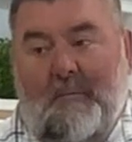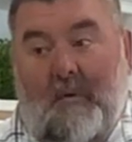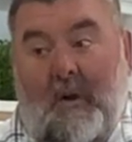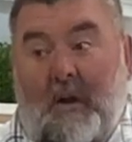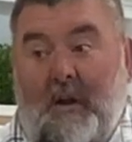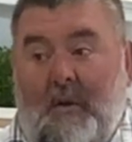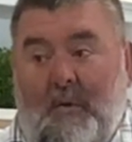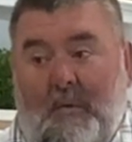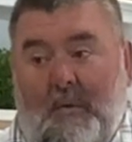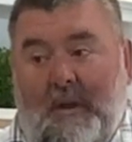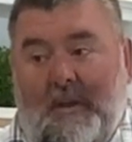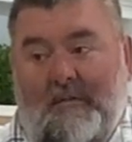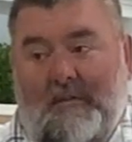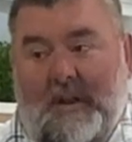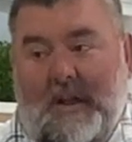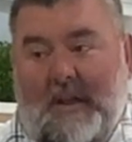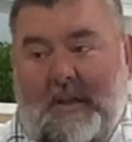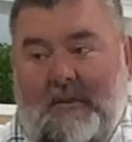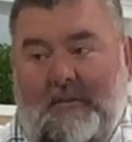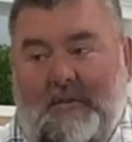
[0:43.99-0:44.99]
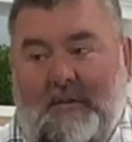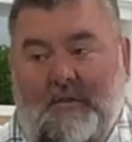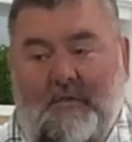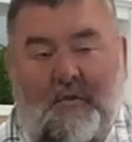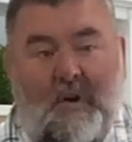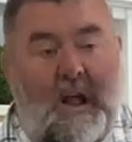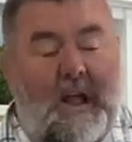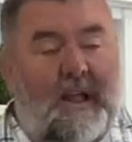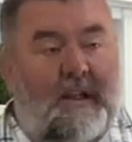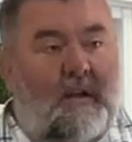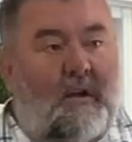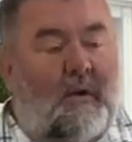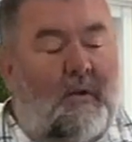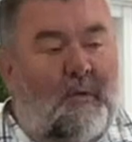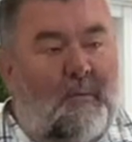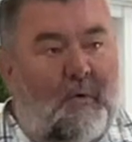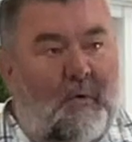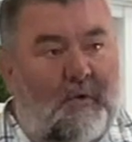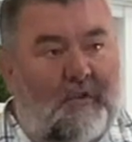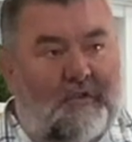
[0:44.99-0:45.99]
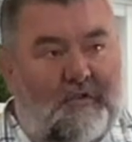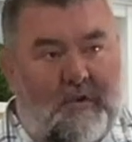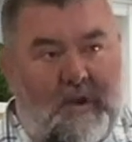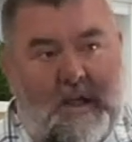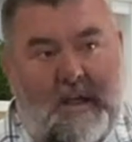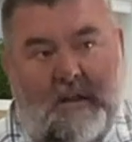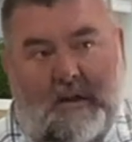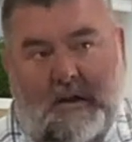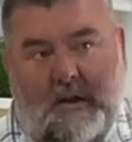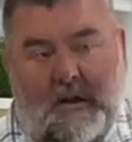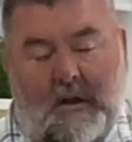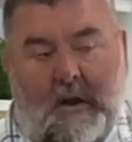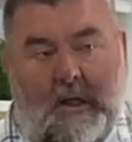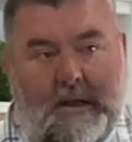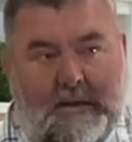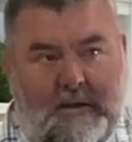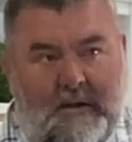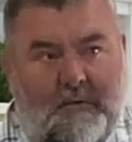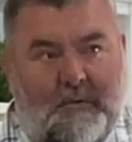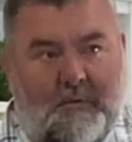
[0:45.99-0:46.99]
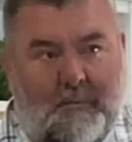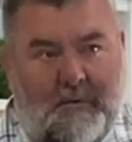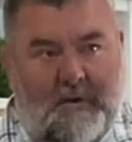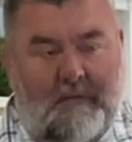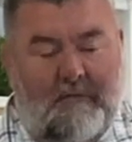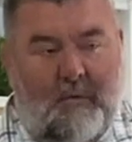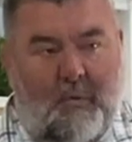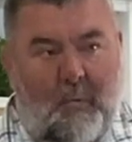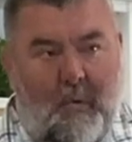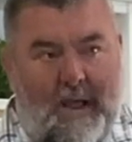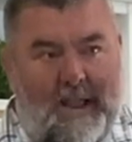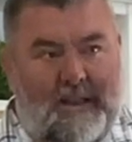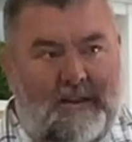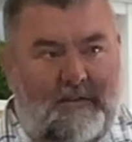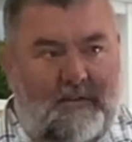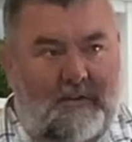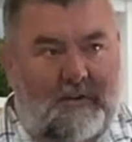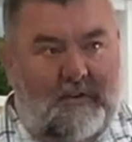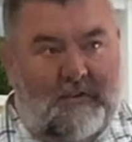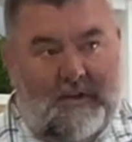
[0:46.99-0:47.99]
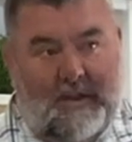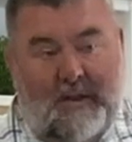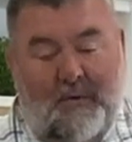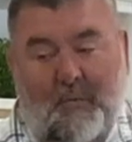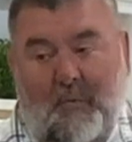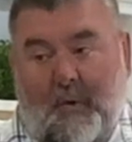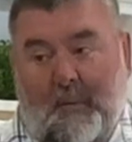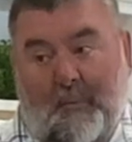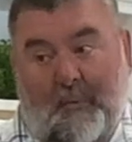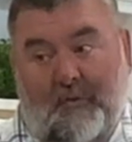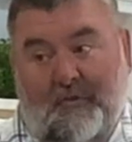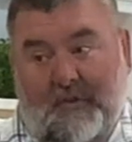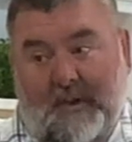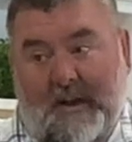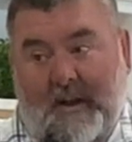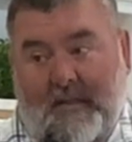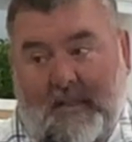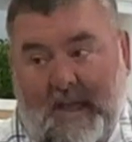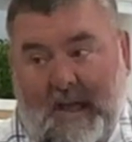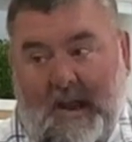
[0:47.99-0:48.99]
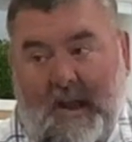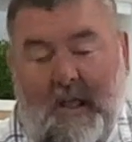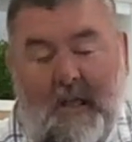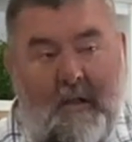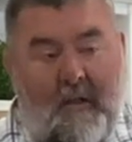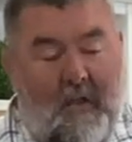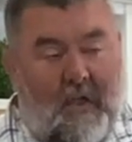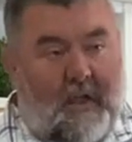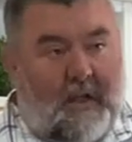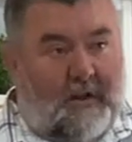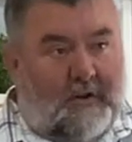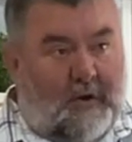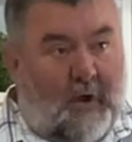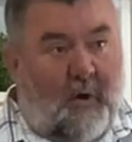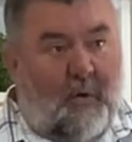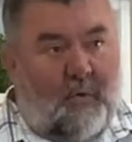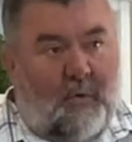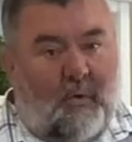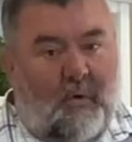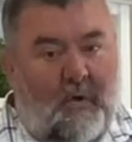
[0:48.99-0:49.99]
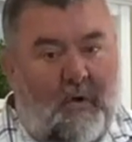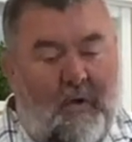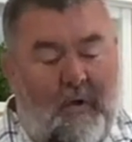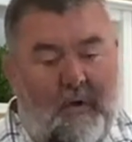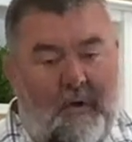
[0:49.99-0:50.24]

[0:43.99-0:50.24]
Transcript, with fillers: microwave test and drying all the moisture out and collecting some different weights and seeing what percent of that total